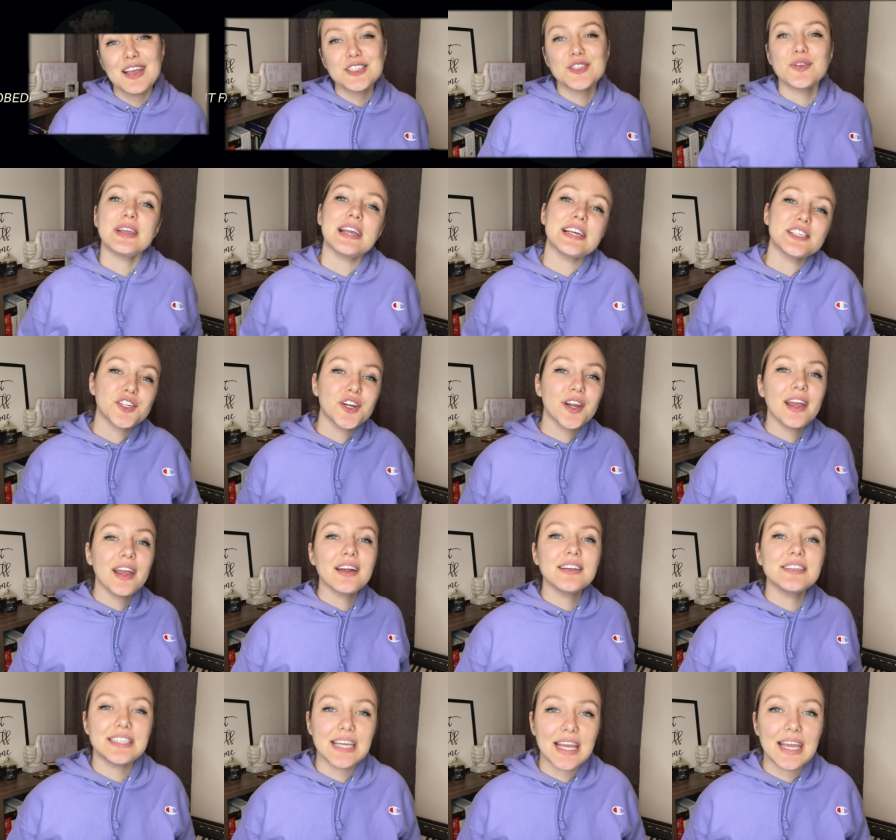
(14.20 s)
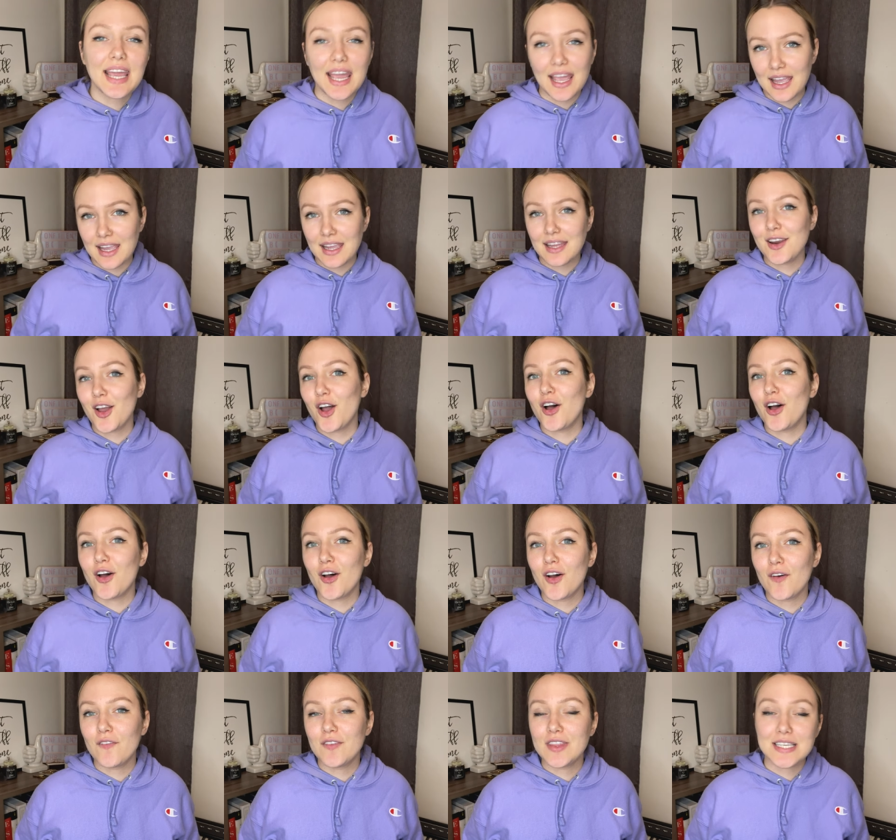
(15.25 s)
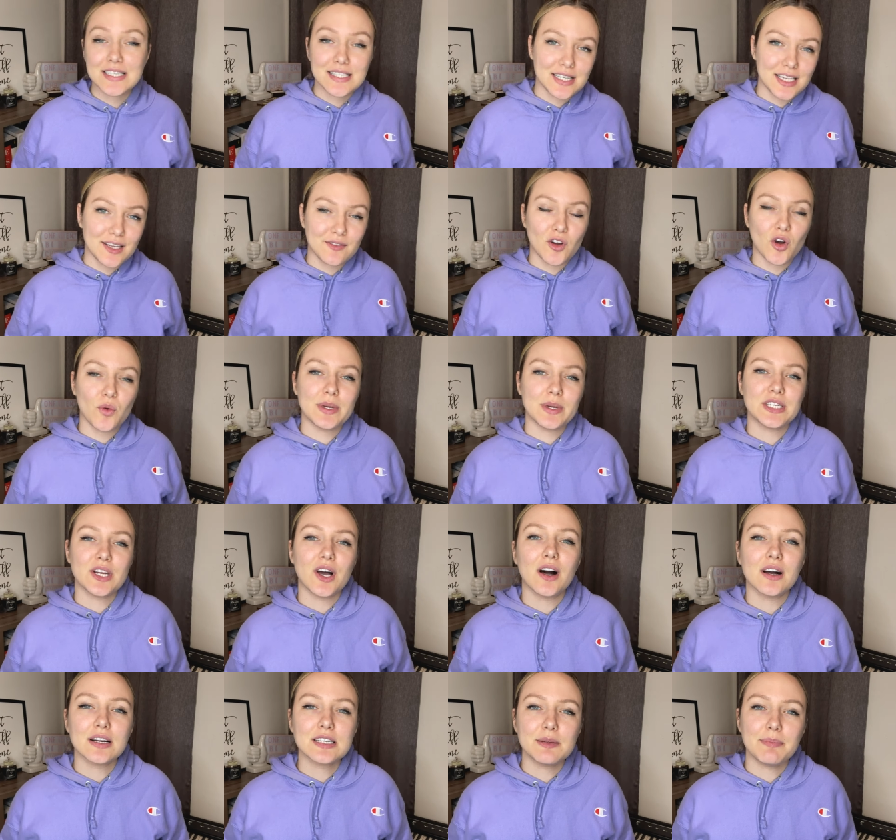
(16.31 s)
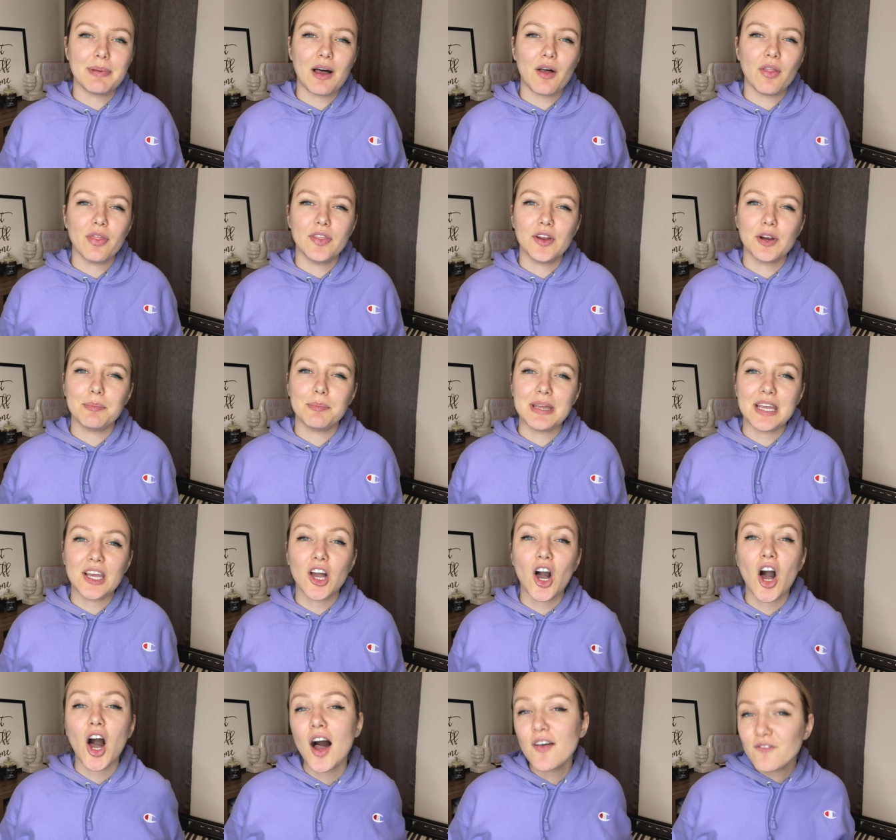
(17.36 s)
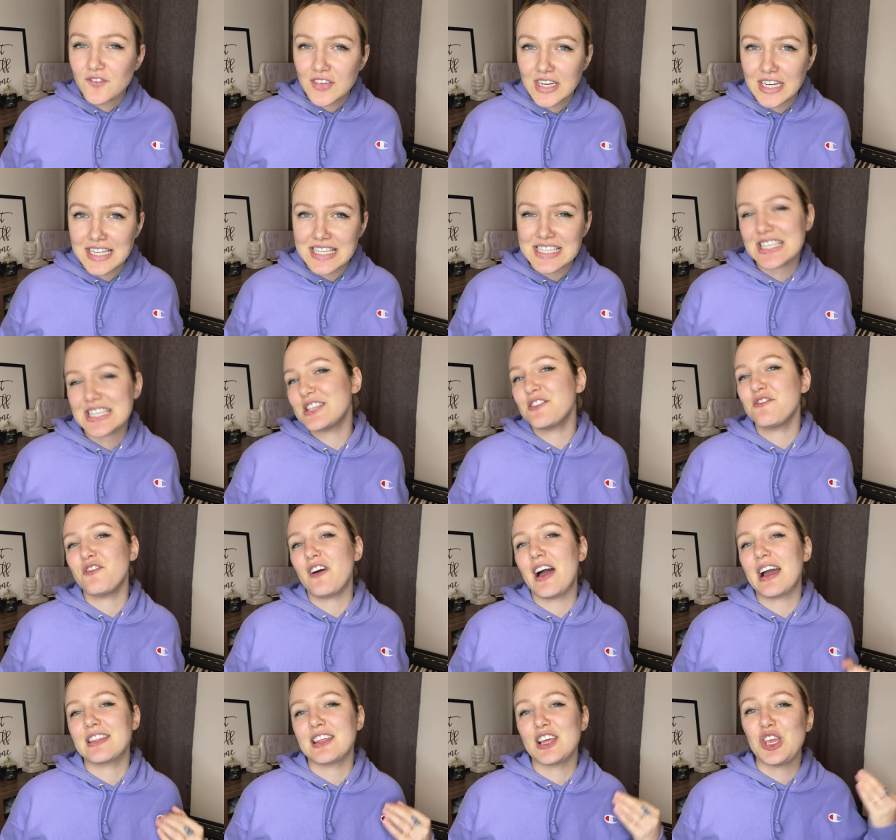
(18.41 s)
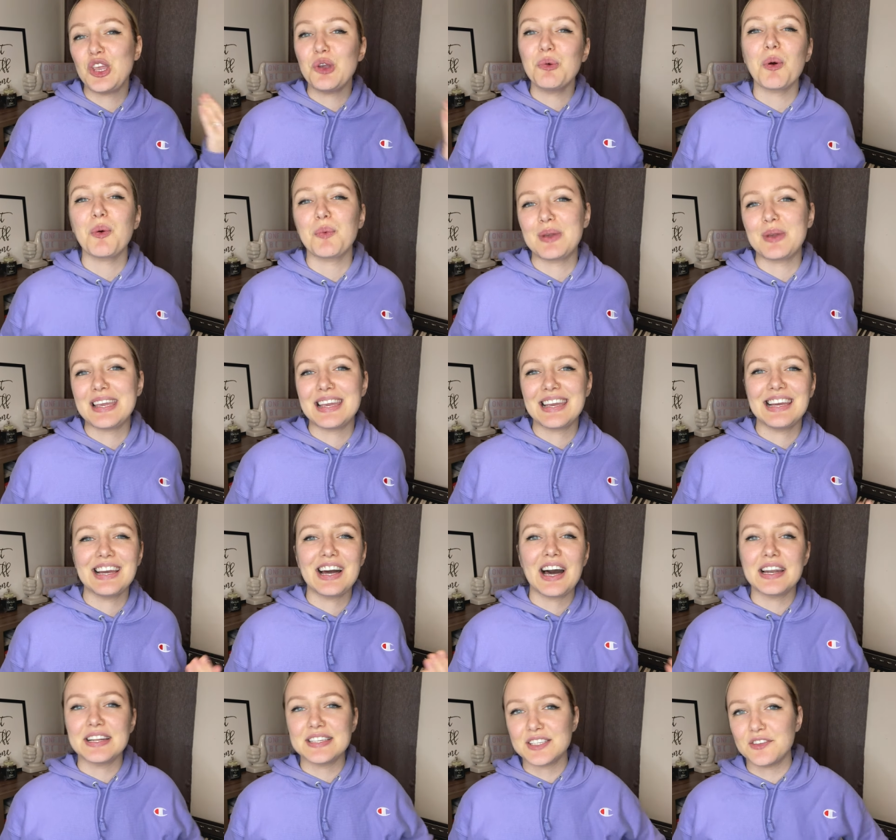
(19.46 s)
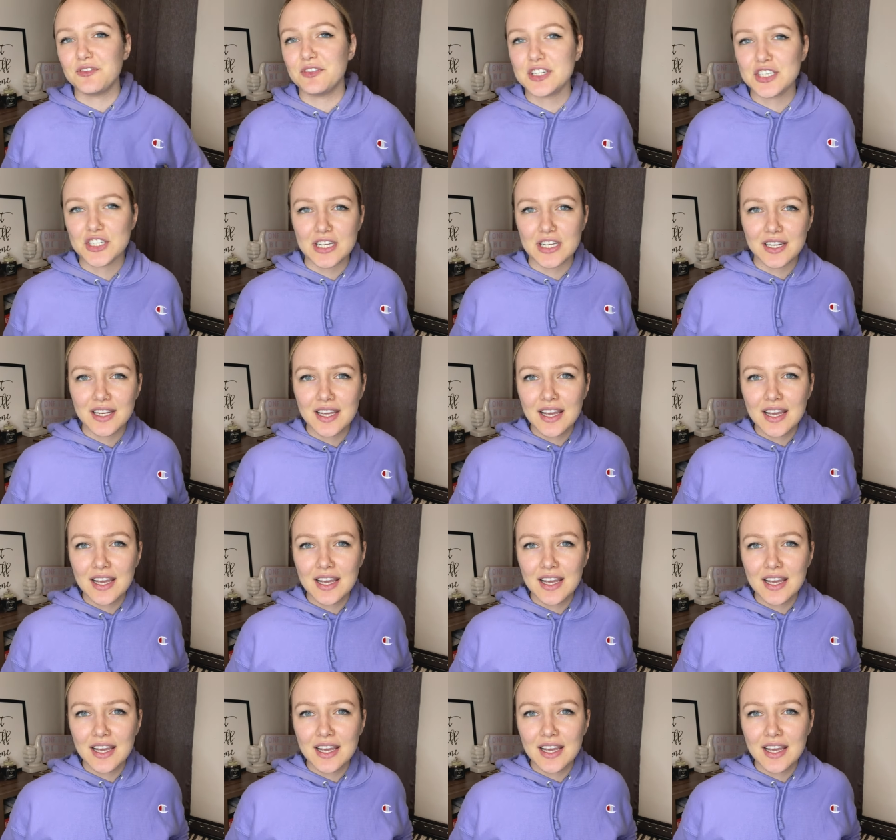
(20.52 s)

So yesterday on day eight of this Devo, we talked about there being confidence in the fact that you are weak and God is sufficient.